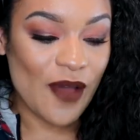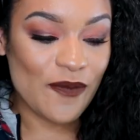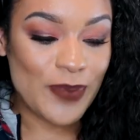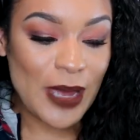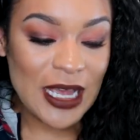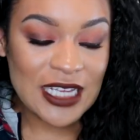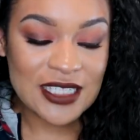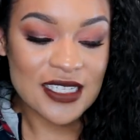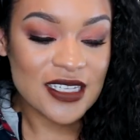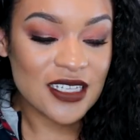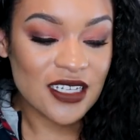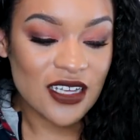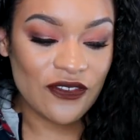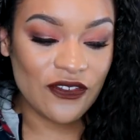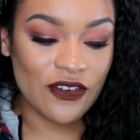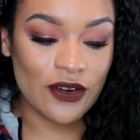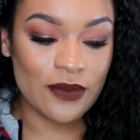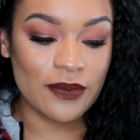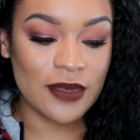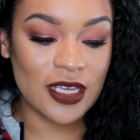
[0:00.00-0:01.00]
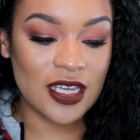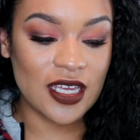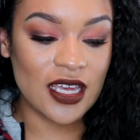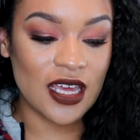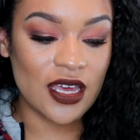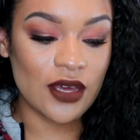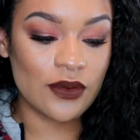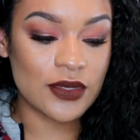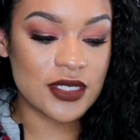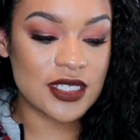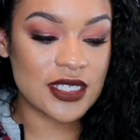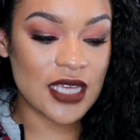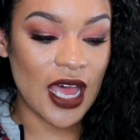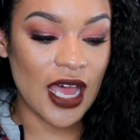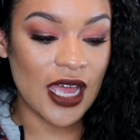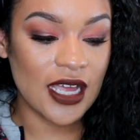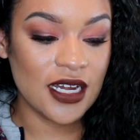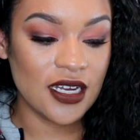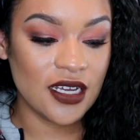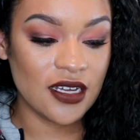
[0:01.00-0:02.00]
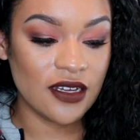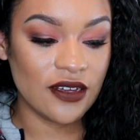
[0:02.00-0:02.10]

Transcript: Basically for me, it was kind